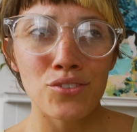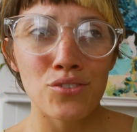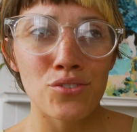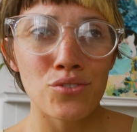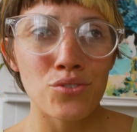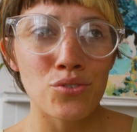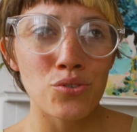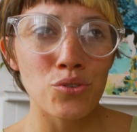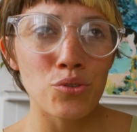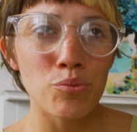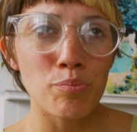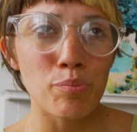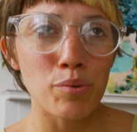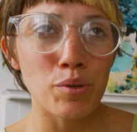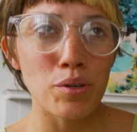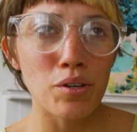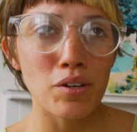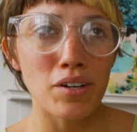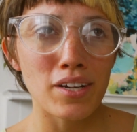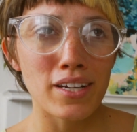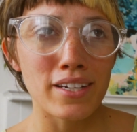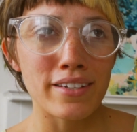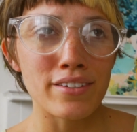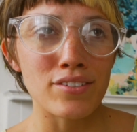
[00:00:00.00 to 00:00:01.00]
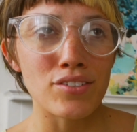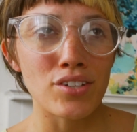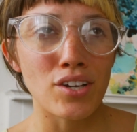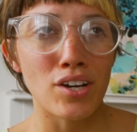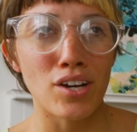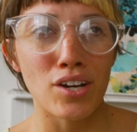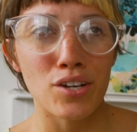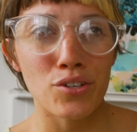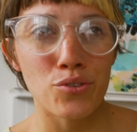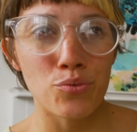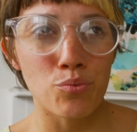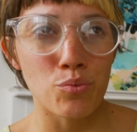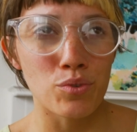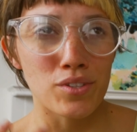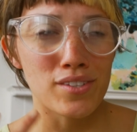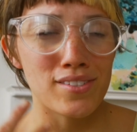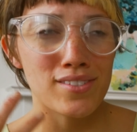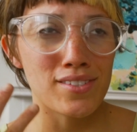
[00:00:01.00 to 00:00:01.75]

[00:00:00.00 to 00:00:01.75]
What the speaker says: super in touch with